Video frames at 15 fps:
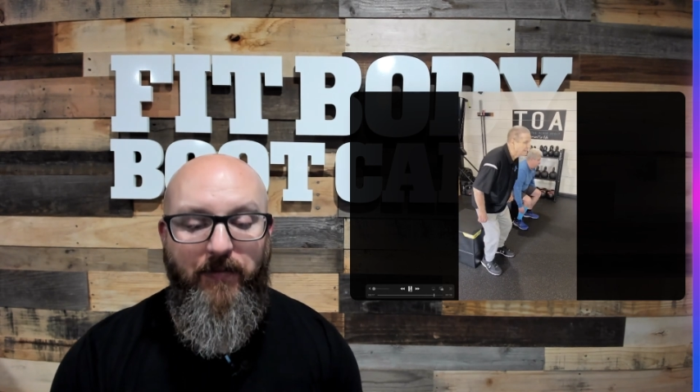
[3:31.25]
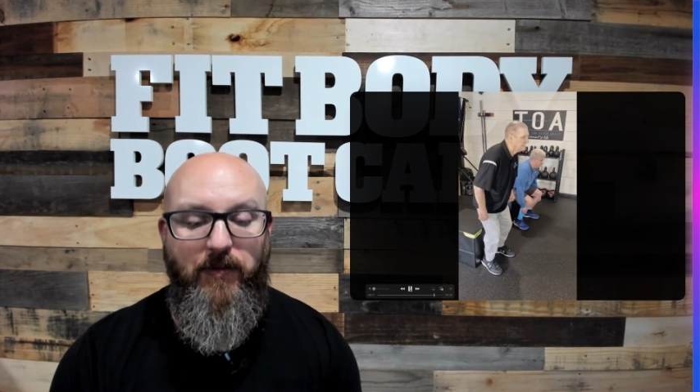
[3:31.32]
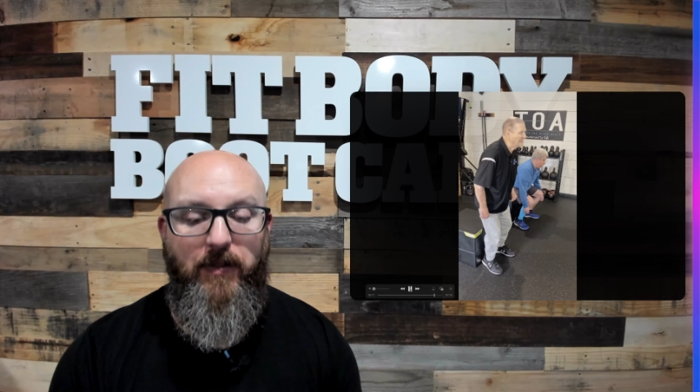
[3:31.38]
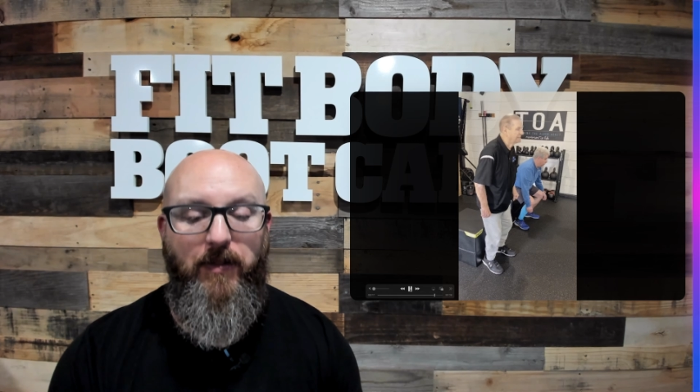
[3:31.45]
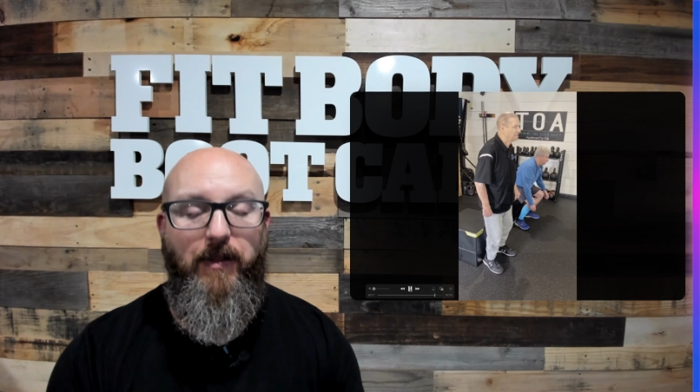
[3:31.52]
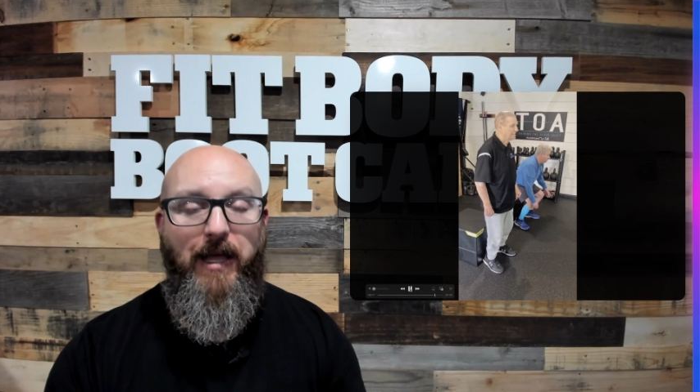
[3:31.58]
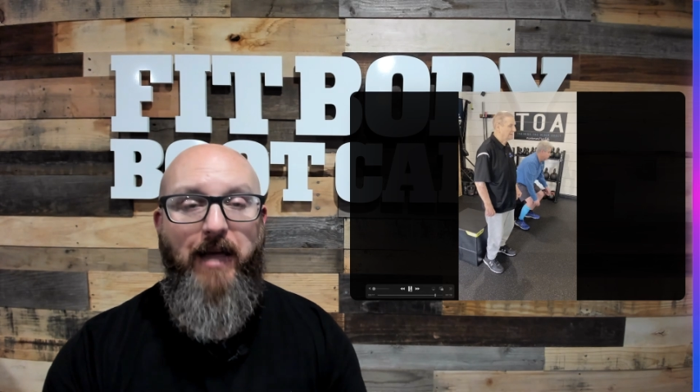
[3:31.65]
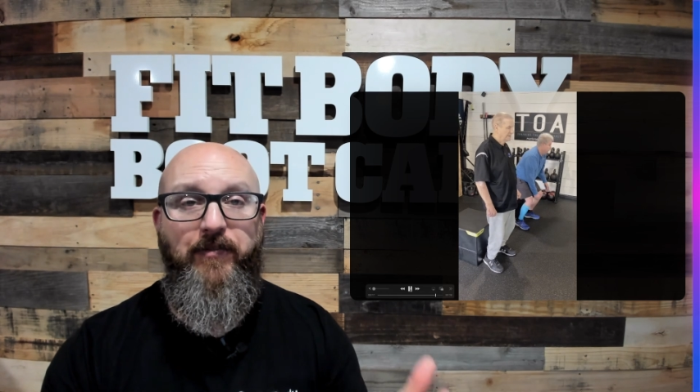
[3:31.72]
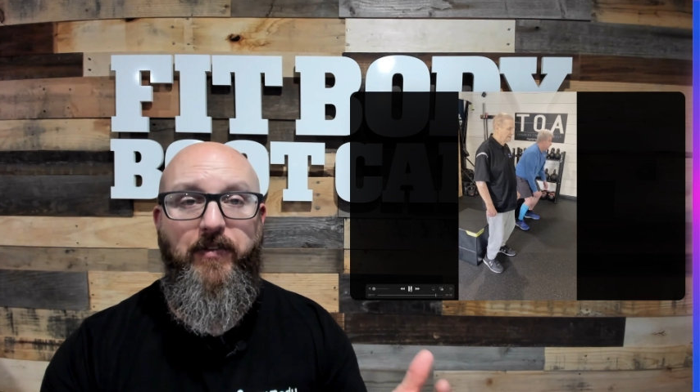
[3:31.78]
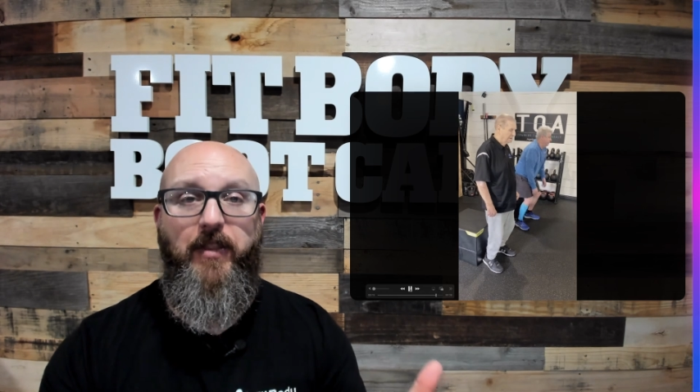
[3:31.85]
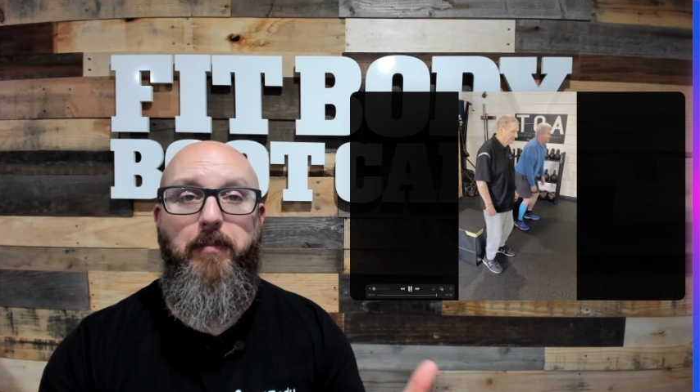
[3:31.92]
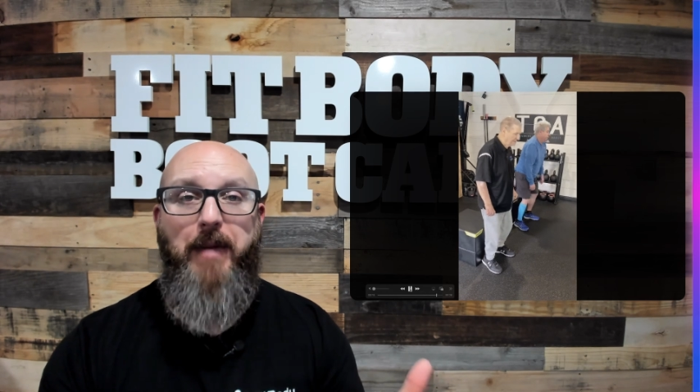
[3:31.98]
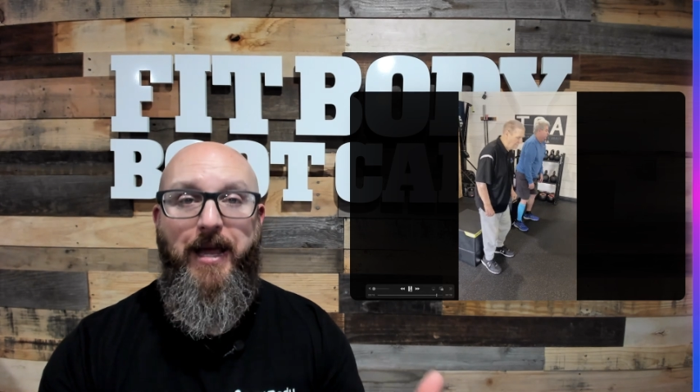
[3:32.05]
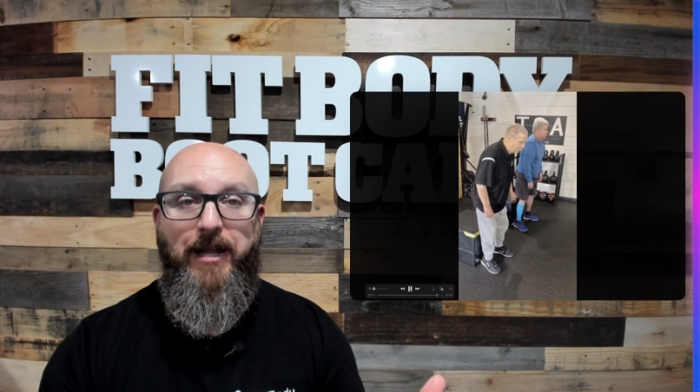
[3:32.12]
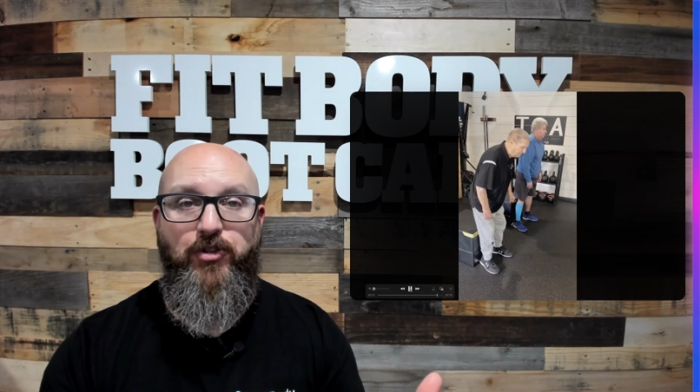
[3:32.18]
left
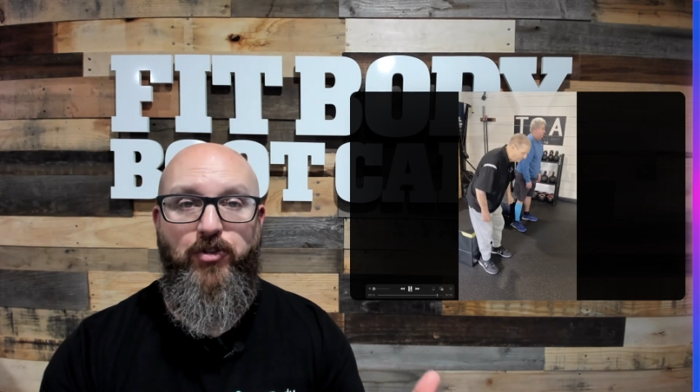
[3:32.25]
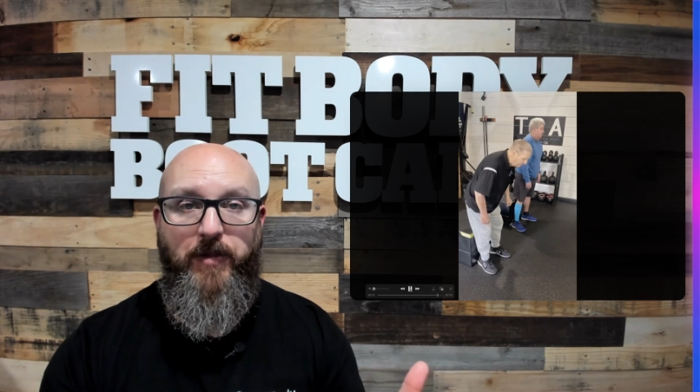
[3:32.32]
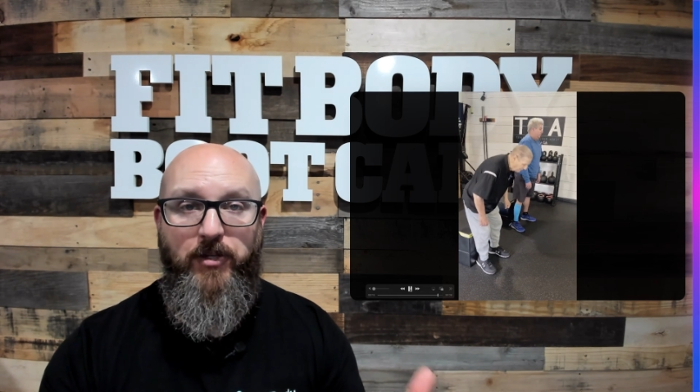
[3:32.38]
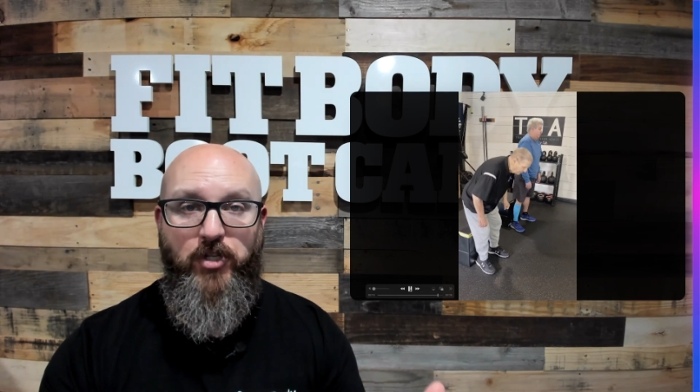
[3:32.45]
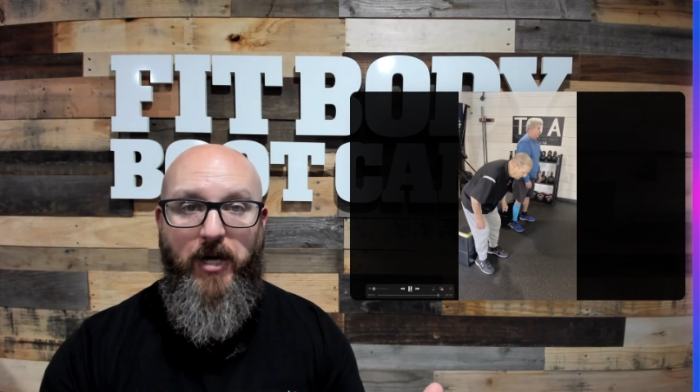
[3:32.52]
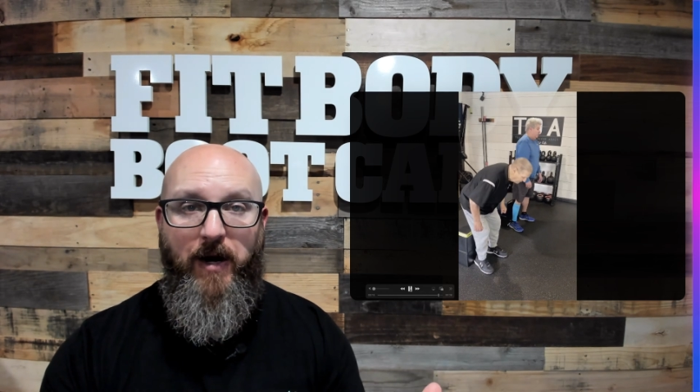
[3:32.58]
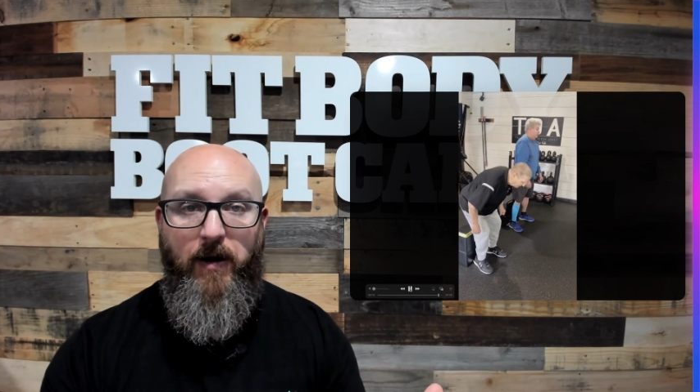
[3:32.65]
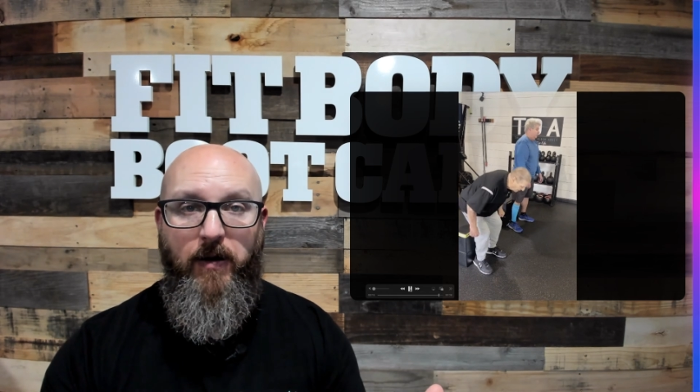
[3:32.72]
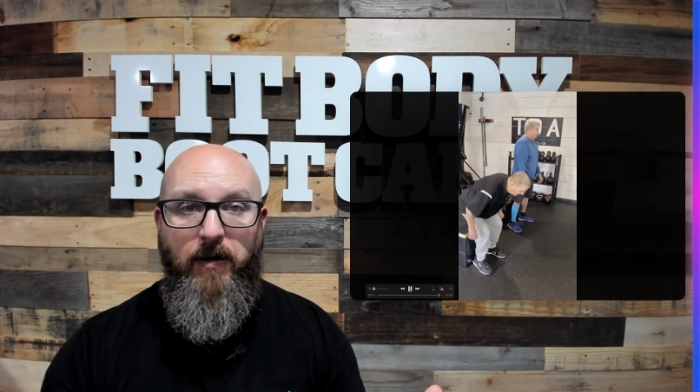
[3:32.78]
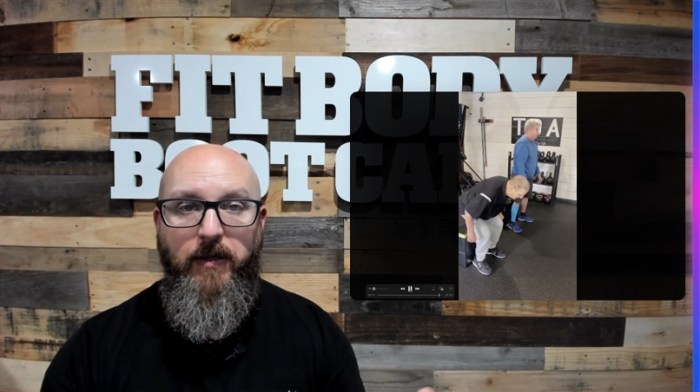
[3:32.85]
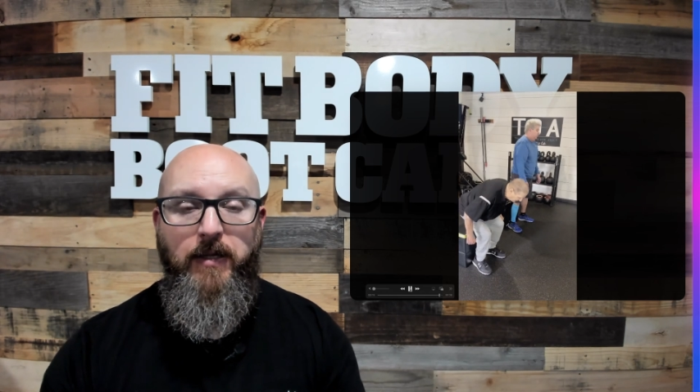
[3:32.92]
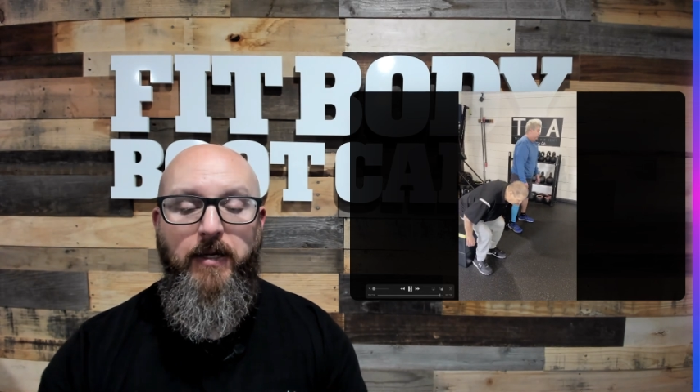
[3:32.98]
the bench or the chair